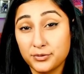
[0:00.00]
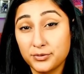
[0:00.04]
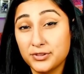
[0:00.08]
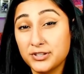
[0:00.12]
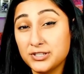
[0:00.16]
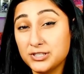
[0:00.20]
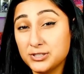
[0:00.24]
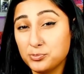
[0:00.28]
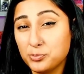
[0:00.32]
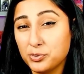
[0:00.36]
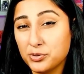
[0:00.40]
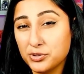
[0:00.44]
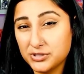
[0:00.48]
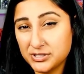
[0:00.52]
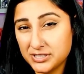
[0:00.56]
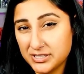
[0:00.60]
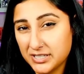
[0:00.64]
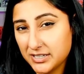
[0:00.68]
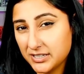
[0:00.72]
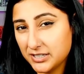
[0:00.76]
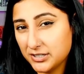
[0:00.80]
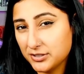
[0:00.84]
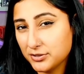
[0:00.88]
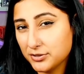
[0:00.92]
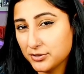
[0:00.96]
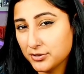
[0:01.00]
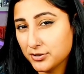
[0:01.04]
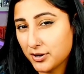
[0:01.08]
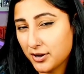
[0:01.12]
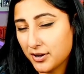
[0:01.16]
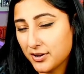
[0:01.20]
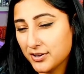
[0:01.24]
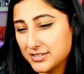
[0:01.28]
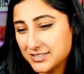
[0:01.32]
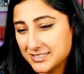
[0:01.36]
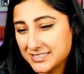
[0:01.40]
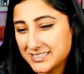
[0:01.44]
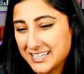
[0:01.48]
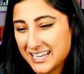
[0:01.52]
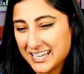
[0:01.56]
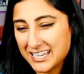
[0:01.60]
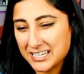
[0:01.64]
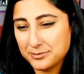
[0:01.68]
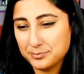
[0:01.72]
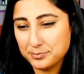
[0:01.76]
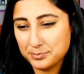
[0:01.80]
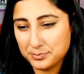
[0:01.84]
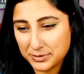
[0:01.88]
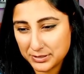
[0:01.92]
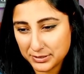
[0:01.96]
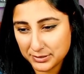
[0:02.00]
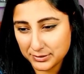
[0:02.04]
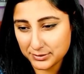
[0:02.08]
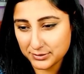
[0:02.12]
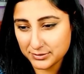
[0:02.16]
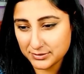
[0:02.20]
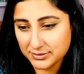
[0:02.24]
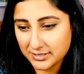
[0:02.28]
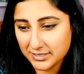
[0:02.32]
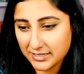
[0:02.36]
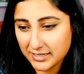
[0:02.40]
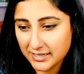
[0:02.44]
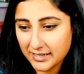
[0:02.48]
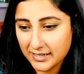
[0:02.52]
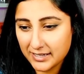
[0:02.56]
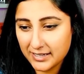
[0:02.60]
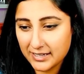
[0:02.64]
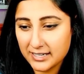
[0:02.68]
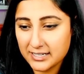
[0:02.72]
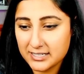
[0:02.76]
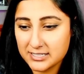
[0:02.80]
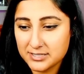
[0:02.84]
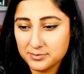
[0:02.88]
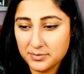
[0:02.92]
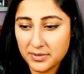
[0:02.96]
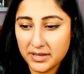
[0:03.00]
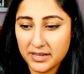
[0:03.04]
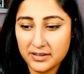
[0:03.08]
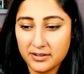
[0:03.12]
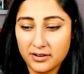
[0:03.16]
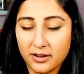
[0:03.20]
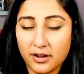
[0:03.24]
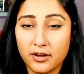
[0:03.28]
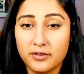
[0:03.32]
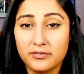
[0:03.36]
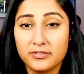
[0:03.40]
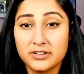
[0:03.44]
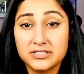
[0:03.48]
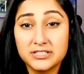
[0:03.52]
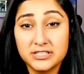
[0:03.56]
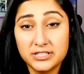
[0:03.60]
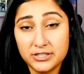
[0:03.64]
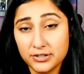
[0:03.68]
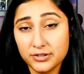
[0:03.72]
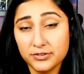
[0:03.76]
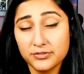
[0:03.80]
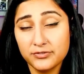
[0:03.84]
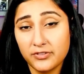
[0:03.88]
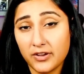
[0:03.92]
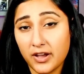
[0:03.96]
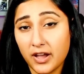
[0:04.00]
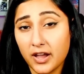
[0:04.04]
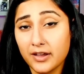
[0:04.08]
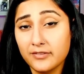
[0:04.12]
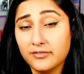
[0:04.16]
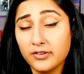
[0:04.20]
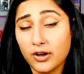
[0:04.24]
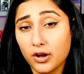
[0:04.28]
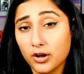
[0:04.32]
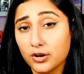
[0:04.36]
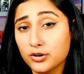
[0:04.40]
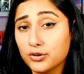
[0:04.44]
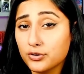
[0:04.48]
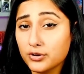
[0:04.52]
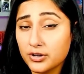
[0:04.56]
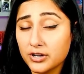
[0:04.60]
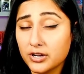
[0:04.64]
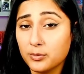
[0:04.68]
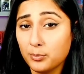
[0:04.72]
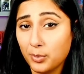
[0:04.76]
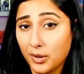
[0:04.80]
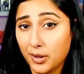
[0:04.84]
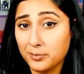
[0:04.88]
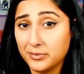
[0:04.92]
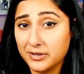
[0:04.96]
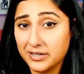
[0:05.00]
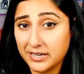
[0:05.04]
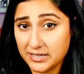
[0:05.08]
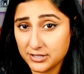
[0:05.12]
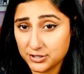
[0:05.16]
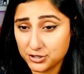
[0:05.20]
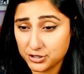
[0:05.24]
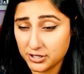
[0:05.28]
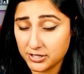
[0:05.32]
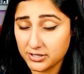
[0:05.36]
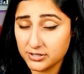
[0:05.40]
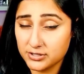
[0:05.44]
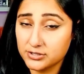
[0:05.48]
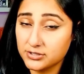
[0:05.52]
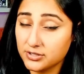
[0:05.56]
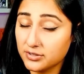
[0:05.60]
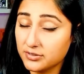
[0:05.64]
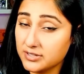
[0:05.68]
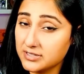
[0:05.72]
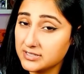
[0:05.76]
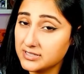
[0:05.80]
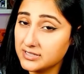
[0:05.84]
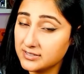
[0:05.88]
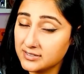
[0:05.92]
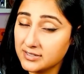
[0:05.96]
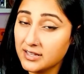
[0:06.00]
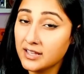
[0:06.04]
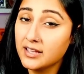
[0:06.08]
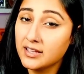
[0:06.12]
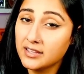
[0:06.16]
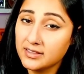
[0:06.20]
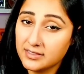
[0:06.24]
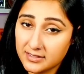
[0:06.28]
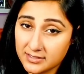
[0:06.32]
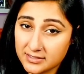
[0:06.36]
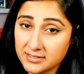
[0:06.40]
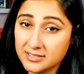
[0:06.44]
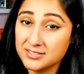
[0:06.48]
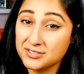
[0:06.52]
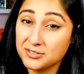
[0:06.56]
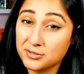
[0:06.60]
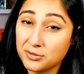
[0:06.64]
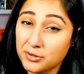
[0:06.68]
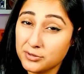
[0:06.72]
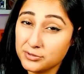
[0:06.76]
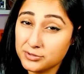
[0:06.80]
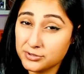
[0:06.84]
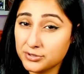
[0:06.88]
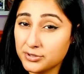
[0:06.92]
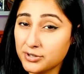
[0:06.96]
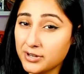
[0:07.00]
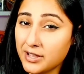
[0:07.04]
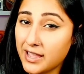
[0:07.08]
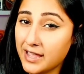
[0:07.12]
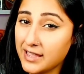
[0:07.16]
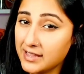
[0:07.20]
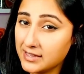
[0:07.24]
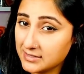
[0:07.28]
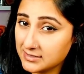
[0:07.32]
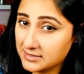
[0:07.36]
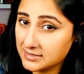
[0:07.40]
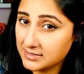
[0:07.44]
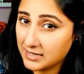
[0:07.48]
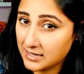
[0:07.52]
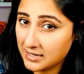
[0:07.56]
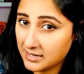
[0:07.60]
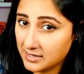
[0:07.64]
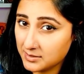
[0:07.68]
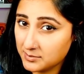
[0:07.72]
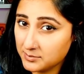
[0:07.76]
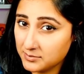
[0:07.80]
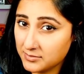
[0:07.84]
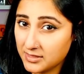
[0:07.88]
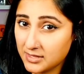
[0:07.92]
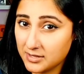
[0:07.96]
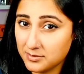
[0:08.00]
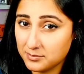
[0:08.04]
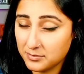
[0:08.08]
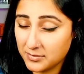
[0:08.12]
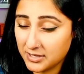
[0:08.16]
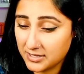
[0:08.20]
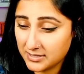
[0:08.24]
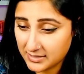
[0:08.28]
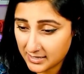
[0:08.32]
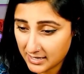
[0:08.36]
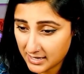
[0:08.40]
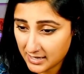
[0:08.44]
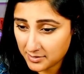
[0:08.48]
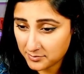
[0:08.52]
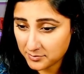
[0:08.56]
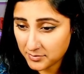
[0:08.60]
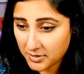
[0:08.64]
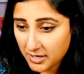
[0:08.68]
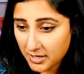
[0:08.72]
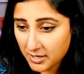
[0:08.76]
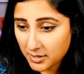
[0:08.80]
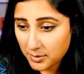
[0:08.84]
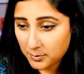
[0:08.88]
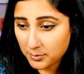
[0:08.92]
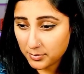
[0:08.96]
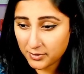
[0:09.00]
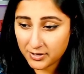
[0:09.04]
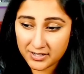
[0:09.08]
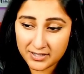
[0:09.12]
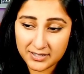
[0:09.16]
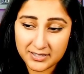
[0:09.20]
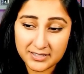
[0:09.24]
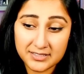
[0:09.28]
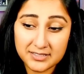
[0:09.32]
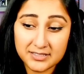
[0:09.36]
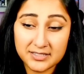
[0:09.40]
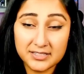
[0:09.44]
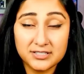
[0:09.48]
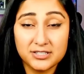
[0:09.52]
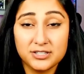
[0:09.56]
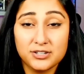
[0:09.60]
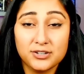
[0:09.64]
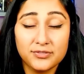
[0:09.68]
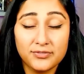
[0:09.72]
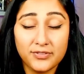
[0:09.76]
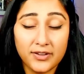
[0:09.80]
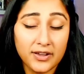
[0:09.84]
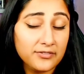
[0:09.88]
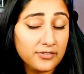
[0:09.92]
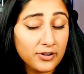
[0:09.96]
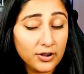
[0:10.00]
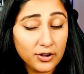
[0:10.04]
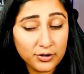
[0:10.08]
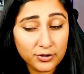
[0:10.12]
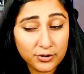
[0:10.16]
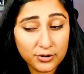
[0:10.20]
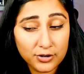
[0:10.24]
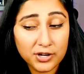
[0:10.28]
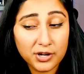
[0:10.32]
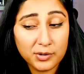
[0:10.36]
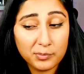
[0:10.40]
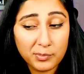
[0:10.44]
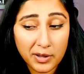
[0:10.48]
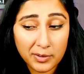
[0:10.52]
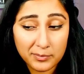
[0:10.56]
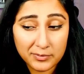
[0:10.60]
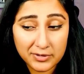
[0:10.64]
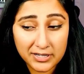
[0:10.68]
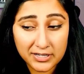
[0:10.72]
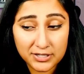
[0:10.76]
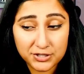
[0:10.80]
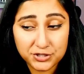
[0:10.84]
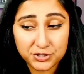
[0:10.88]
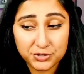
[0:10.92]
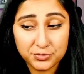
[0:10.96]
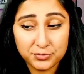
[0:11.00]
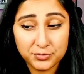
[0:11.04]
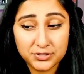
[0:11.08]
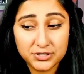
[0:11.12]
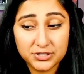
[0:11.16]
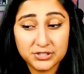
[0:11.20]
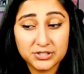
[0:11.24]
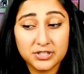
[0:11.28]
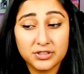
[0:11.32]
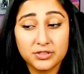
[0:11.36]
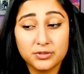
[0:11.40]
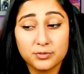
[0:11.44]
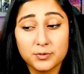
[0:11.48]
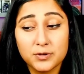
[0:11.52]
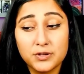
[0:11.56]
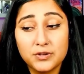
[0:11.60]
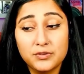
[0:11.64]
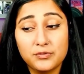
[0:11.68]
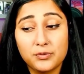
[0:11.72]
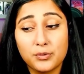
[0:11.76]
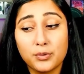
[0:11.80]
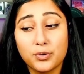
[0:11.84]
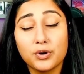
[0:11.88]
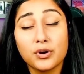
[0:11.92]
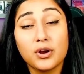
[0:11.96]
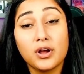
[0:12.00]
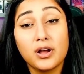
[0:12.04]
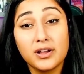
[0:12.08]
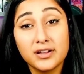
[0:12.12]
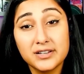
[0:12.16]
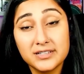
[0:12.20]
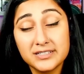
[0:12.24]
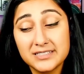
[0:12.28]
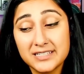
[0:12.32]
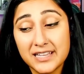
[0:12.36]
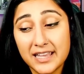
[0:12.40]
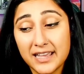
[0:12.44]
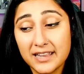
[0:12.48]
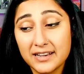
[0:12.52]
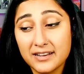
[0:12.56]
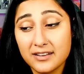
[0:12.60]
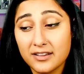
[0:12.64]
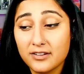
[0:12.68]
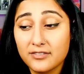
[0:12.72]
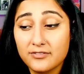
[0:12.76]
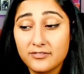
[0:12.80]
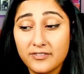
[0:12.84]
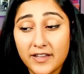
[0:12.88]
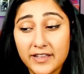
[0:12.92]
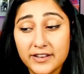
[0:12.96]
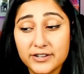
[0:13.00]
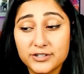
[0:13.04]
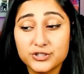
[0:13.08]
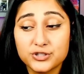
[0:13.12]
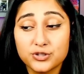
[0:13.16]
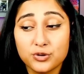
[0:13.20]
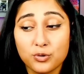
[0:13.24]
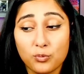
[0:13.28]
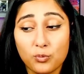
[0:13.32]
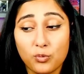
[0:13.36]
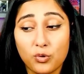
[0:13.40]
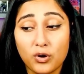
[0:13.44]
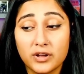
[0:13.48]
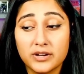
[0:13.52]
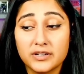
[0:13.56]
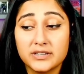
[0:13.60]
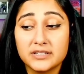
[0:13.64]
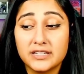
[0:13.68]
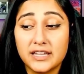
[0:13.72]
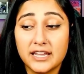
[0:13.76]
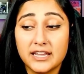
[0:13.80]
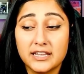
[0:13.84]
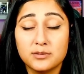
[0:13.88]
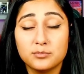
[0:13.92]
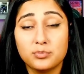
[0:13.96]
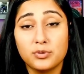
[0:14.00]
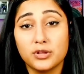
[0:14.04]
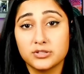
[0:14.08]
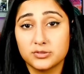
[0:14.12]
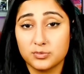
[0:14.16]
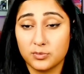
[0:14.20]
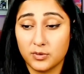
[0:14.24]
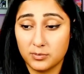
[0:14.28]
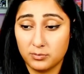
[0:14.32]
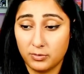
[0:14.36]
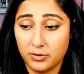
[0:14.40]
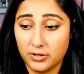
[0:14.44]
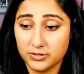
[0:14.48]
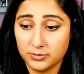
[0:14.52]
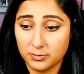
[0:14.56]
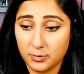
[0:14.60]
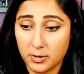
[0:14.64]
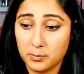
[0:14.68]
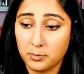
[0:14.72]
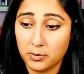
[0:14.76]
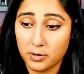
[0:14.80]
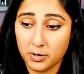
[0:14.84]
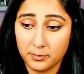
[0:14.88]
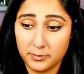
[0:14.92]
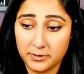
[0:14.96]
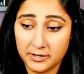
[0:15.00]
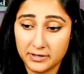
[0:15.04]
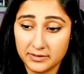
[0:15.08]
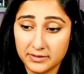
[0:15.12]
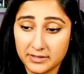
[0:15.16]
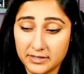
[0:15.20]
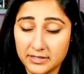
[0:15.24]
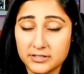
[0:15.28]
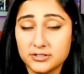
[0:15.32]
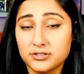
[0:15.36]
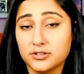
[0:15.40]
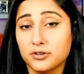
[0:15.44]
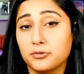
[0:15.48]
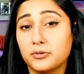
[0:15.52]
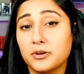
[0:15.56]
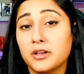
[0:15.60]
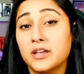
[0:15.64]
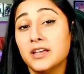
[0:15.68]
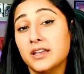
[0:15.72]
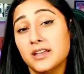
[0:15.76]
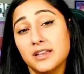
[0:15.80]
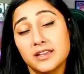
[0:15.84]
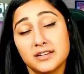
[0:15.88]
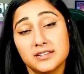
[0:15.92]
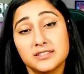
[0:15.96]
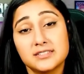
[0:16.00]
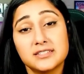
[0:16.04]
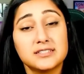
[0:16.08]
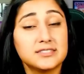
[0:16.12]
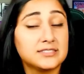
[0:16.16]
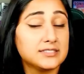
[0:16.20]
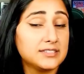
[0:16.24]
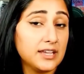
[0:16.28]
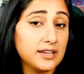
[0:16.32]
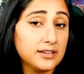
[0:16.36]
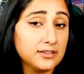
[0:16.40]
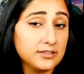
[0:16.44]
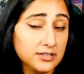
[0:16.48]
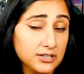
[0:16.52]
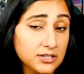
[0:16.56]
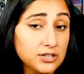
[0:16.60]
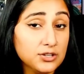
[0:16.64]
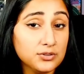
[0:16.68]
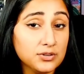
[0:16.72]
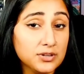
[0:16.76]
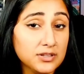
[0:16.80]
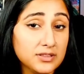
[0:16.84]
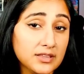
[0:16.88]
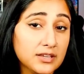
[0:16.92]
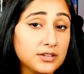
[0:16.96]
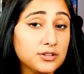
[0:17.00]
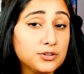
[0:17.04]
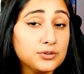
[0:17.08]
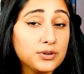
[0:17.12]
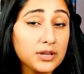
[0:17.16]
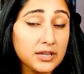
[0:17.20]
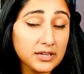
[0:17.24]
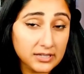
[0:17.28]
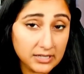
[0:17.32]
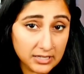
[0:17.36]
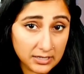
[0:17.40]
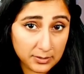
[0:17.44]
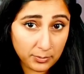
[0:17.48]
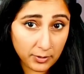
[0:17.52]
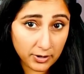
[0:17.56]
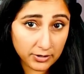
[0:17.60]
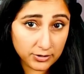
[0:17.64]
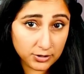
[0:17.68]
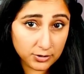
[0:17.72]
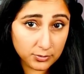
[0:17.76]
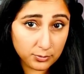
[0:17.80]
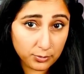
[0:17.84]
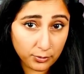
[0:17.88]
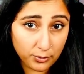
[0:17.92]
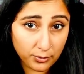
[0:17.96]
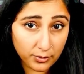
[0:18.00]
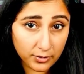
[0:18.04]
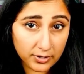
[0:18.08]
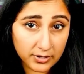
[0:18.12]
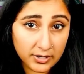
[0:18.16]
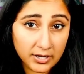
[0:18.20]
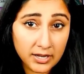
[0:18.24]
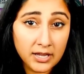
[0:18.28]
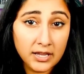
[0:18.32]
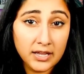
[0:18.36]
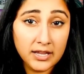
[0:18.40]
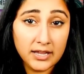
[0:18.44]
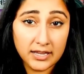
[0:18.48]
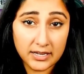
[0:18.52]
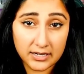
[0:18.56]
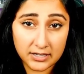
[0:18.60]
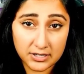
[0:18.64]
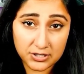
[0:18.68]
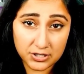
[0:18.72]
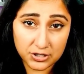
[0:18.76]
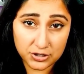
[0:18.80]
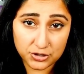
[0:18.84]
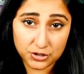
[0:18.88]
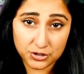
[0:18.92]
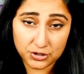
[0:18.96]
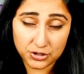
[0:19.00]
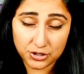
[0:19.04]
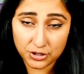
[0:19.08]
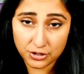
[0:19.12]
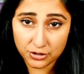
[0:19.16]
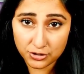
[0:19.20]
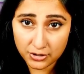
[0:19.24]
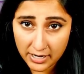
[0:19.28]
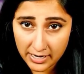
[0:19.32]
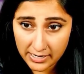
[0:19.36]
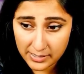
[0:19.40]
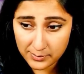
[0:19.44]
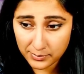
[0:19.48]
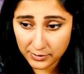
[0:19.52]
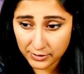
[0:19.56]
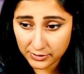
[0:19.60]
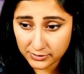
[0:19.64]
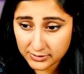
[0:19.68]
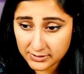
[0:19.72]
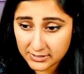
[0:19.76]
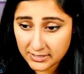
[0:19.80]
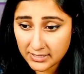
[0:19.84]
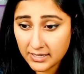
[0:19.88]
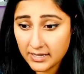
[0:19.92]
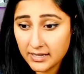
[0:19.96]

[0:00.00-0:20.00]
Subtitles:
this particular undead build is made of a tier 5 Hungering Abomination. So this is closer to end game than mid game, but it is the tier 5 Hungering Abomination, which is a 3/4 undead avenge 1 gain +1/+1 permanently. So it is a scaling unit that you can keep on your board in addition to your night build.